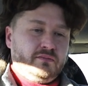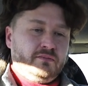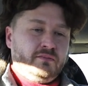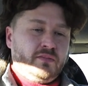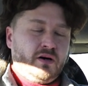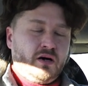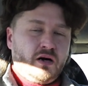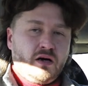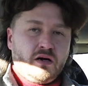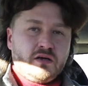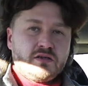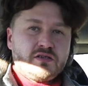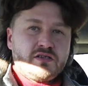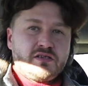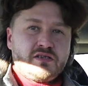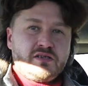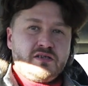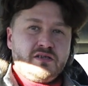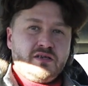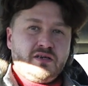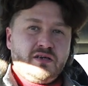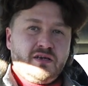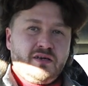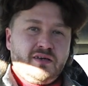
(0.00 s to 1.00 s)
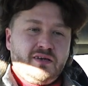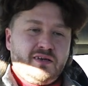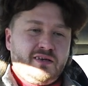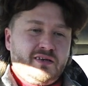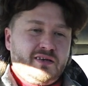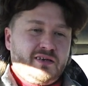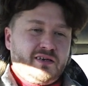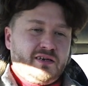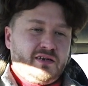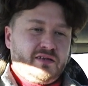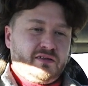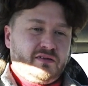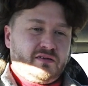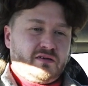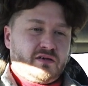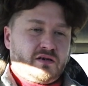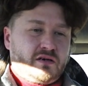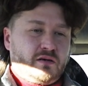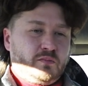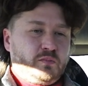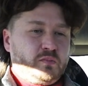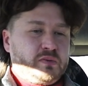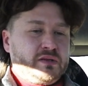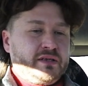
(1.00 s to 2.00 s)
mods, and
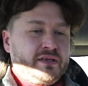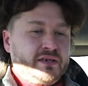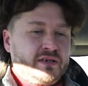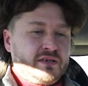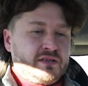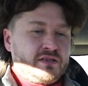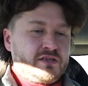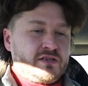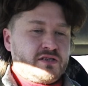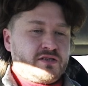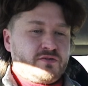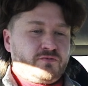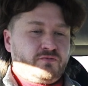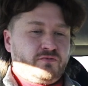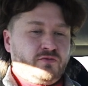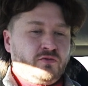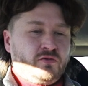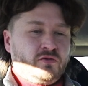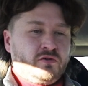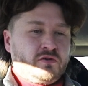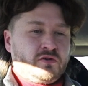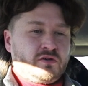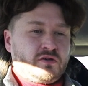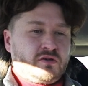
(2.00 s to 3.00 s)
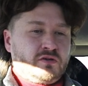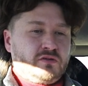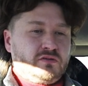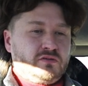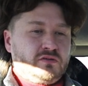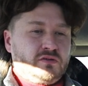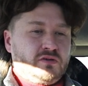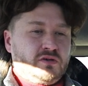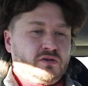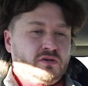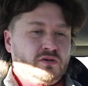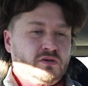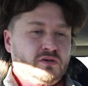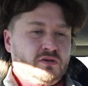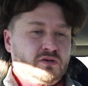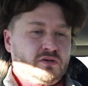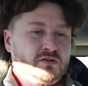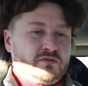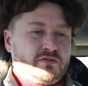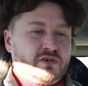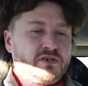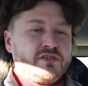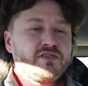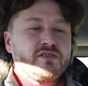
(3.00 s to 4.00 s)
there are plans for
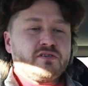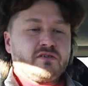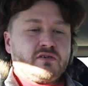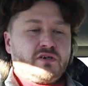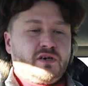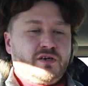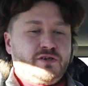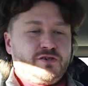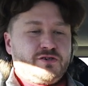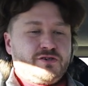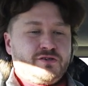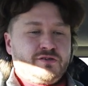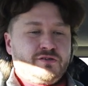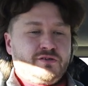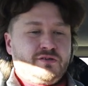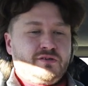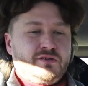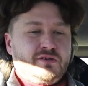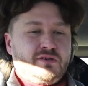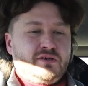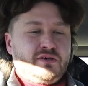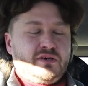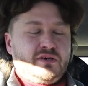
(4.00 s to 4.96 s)
restoration